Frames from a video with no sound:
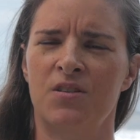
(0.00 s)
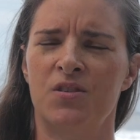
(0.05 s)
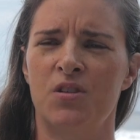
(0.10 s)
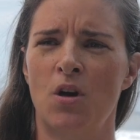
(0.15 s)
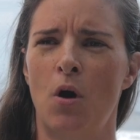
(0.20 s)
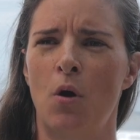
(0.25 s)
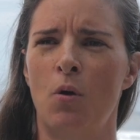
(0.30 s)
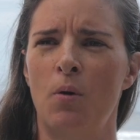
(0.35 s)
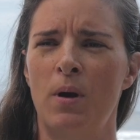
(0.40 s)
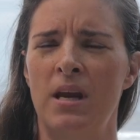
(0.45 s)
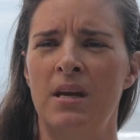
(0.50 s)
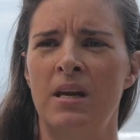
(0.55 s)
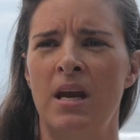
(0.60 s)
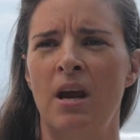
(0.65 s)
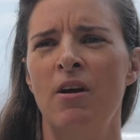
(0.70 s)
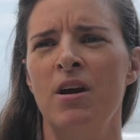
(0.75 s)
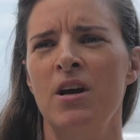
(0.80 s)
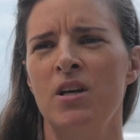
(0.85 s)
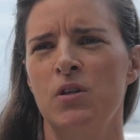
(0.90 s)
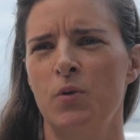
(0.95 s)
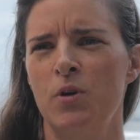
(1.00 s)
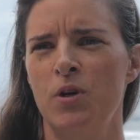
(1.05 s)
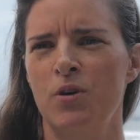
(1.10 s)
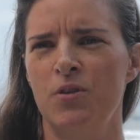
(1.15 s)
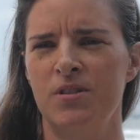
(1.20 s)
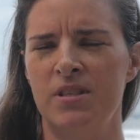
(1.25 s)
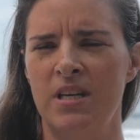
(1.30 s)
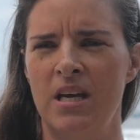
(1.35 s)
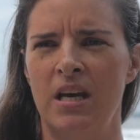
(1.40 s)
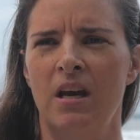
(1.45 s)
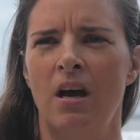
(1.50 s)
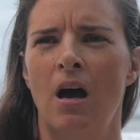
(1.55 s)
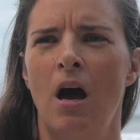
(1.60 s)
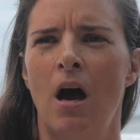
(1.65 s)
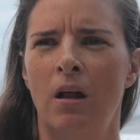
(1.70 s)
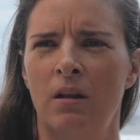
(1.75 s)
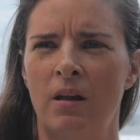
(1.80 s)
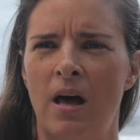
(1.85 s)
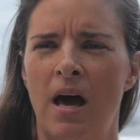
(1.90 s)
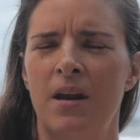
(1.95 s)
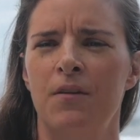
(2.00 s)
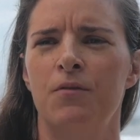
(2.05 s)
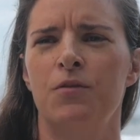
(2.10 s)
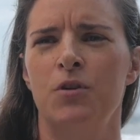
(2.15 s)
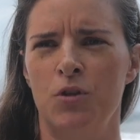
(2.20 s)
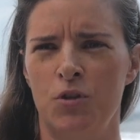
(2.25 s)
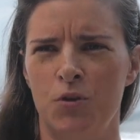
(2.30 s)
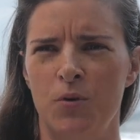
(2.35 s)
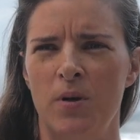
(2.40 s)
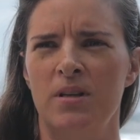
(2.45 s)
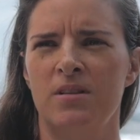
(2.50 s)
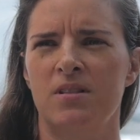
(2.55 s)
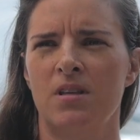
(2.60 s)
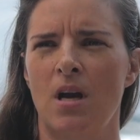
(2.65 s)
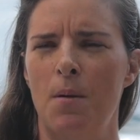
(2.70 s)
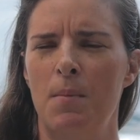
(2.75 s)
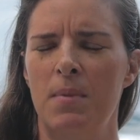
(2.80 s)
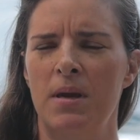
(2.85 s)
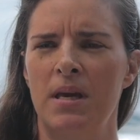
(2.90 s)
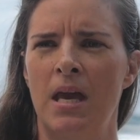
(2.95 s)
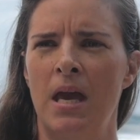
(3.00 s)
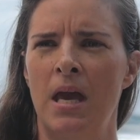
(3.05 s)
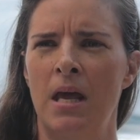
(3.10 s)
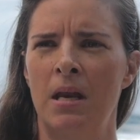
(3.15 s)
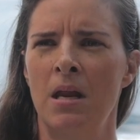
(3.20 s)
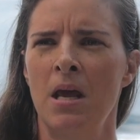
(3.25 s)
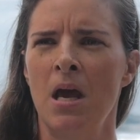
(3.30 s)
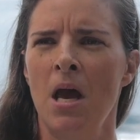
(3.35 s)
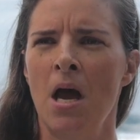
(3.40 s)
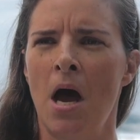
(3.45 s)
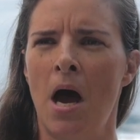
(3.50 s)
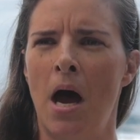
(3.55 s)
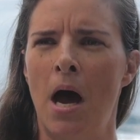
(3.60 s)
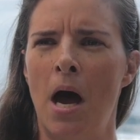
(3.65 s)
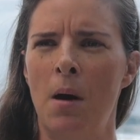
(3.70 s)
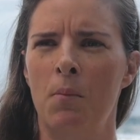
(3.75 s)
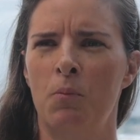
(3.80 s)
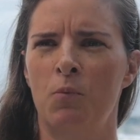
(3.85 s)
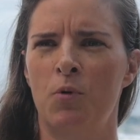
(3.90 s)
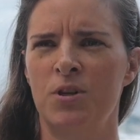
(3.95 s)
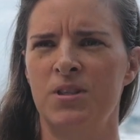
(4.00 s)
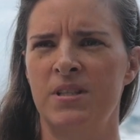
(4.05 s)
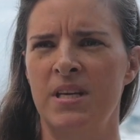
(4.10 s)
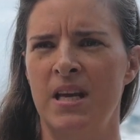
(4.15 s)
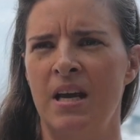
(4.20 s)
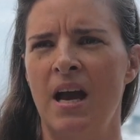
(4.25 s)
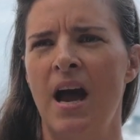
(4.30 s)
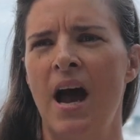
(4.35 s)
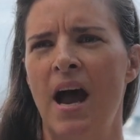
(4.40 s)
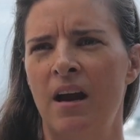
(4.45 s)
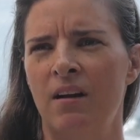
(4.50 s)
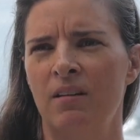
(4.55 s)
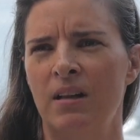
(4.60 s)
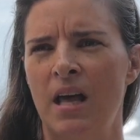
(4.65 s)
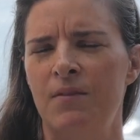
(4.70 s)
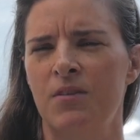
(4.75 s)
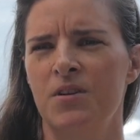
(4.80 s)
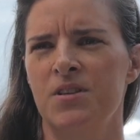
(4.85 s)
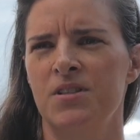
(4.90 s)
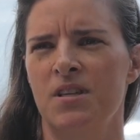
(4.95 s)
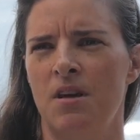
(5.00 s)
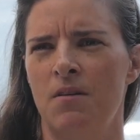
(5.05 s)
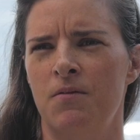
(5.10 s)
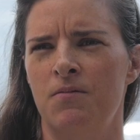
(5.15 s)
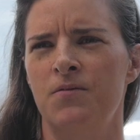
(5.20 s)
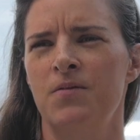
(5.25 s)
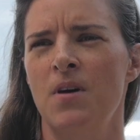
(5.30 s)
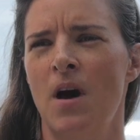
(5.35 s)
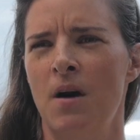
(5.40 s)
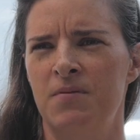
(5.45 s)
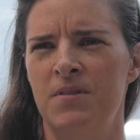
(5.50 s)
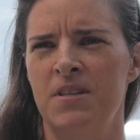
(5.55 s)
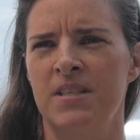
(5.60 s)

So in areas where you're seeing a lot of nutrients coming in, um, we're seeing higher levels of, of